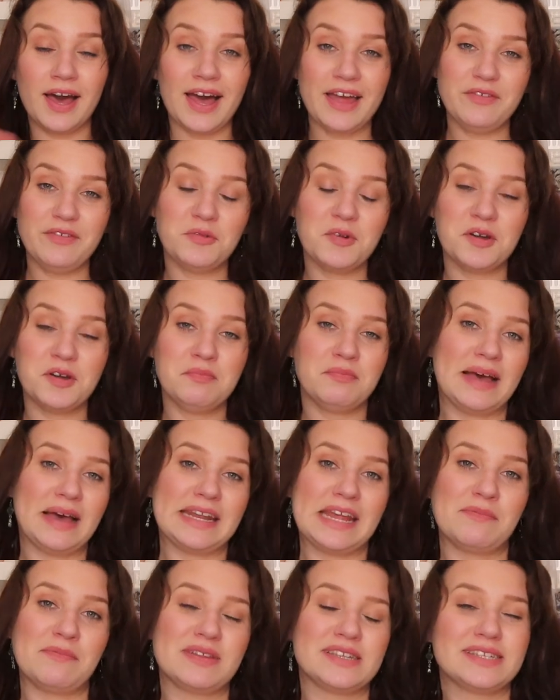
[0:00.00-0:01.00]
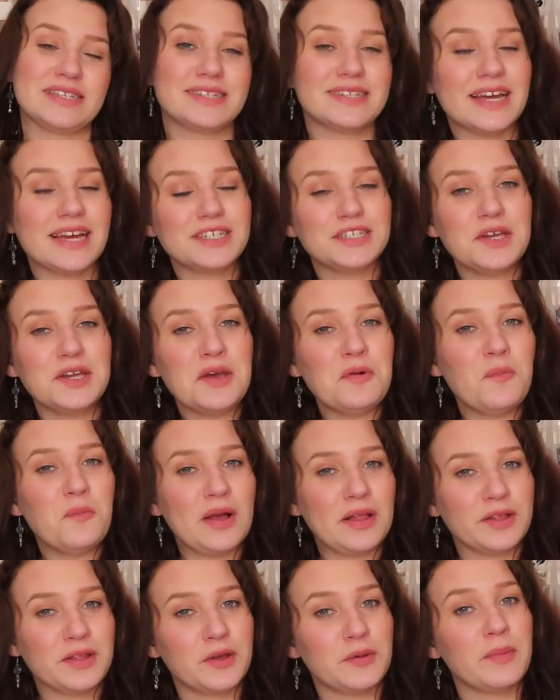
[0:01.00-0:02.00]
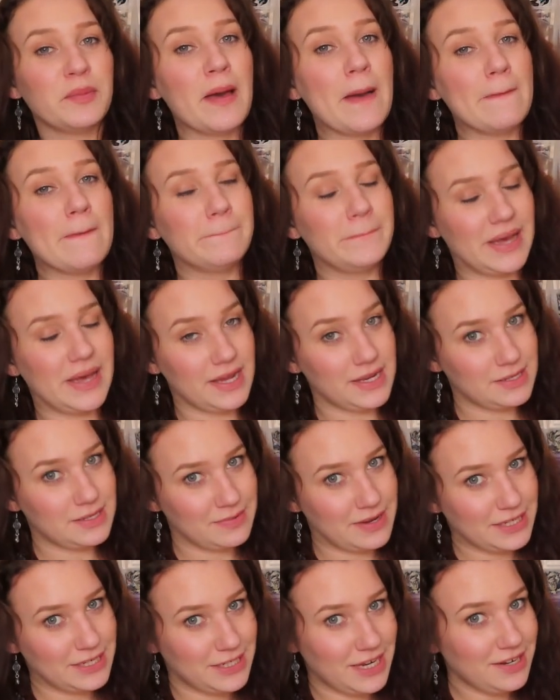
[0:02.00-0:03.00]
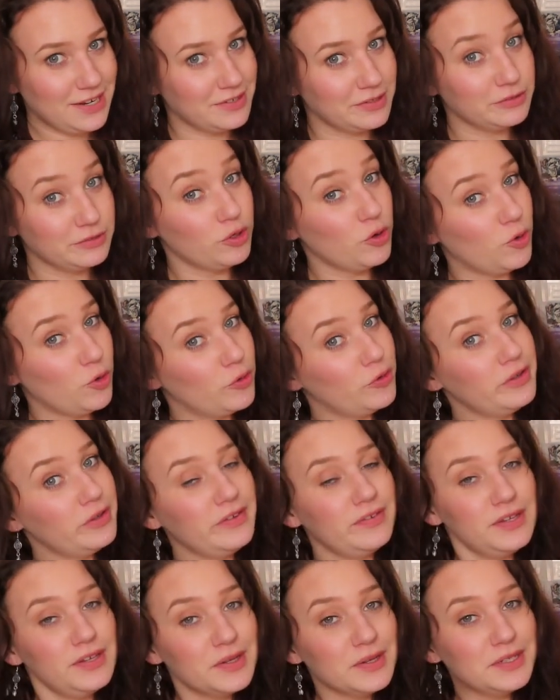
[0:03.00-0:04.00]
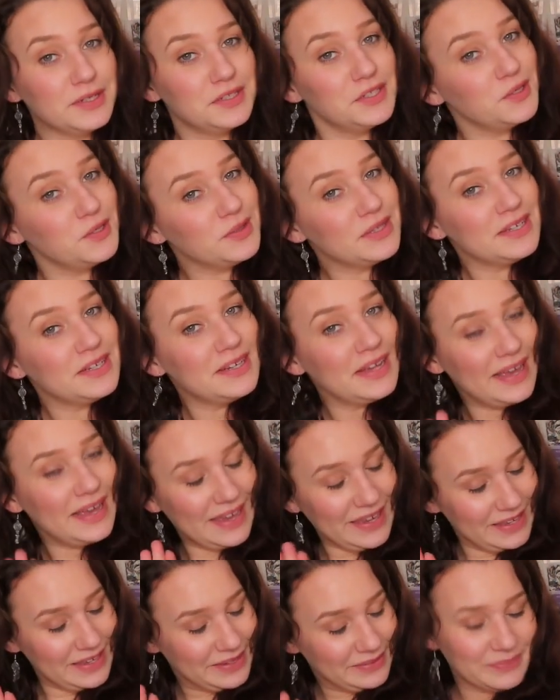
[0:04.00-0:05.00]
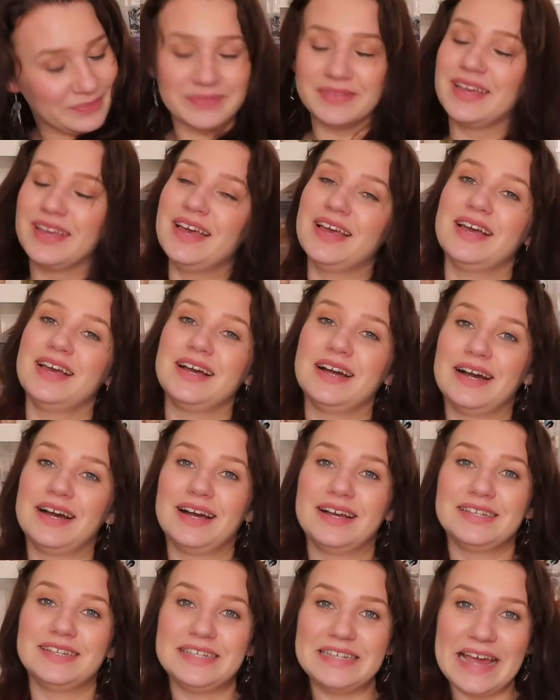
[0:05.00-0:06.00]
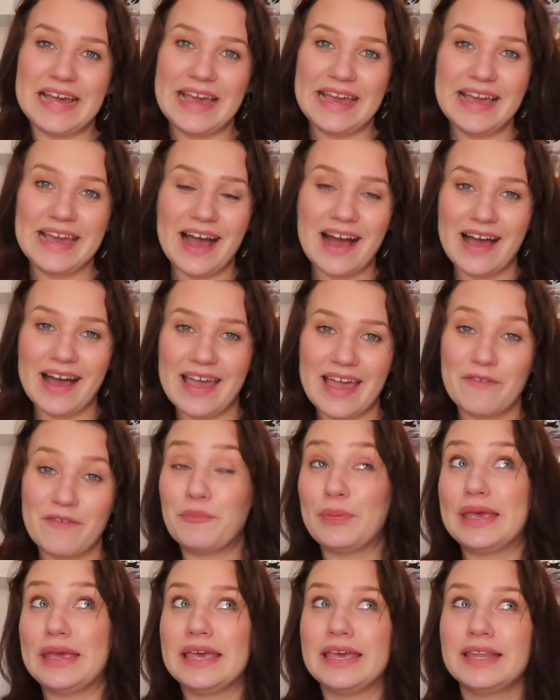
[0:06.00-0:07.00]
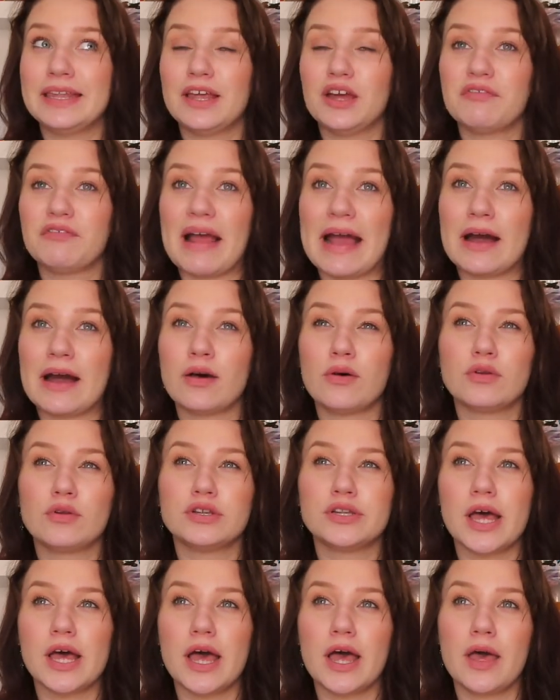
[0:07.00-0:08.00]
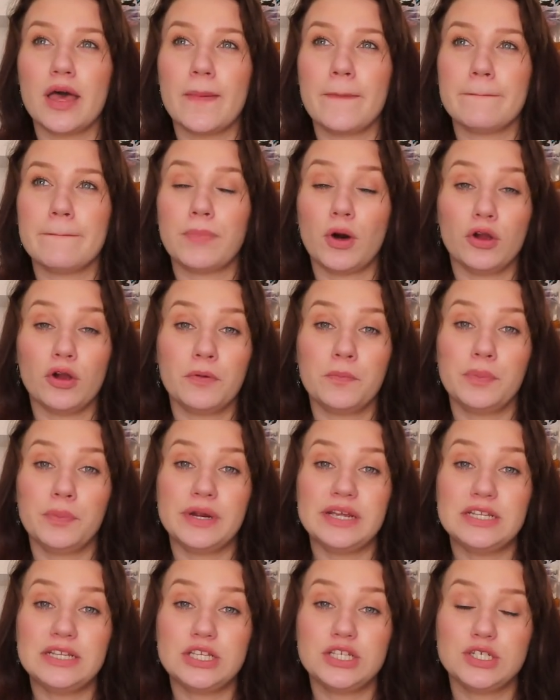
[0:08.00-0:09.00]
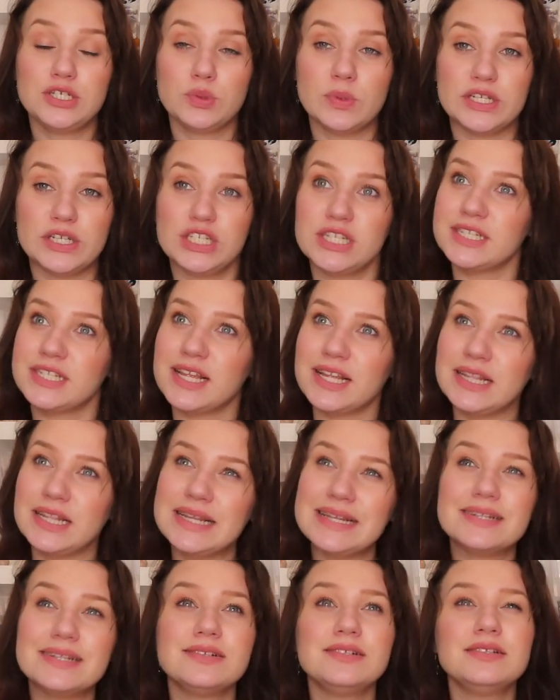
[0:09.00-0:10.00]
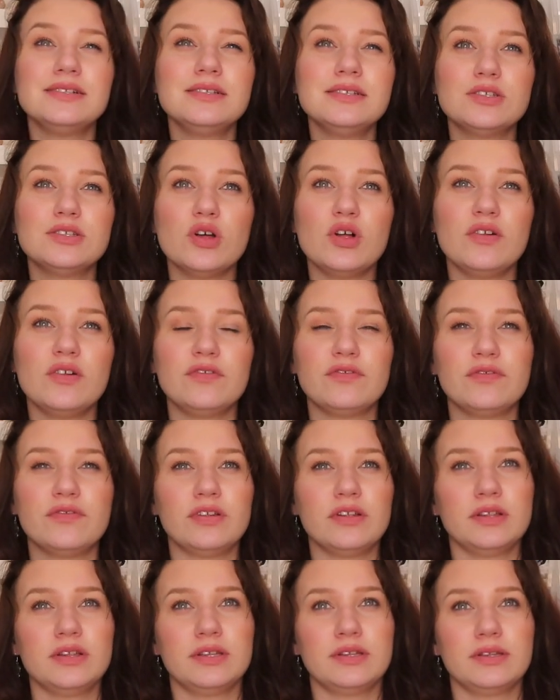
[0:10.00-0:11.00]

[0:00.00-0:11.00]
Hi everyone, my name is Letasha and welcome back to my channel, or if you're new then hey! Today I have been around um, Boroughbridge, which is a little sort of